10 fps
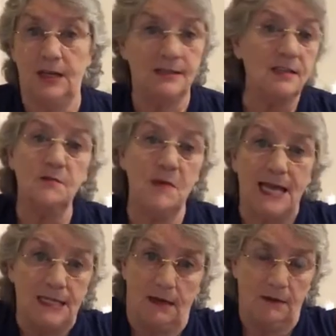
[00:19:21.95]
It doesn't
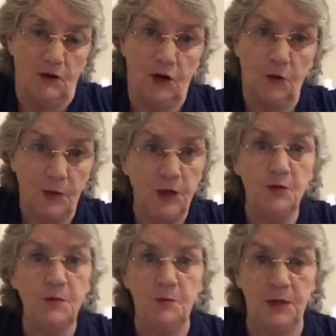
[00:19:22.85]
matter, we're
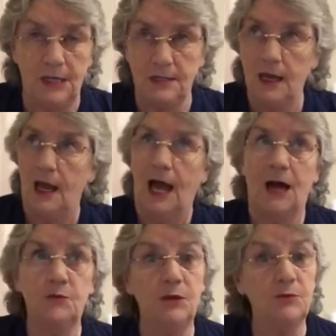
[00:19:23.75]
human beings
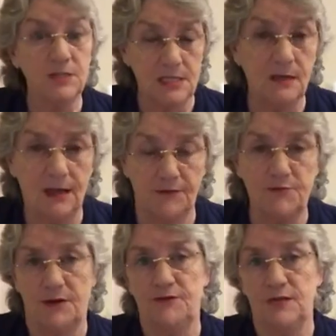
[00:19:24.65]
and we will still have
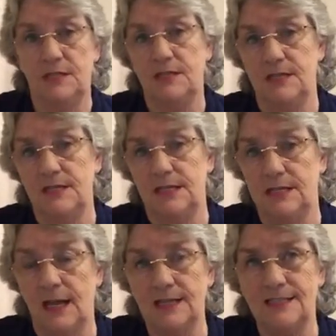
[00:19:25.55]
preferences and desires.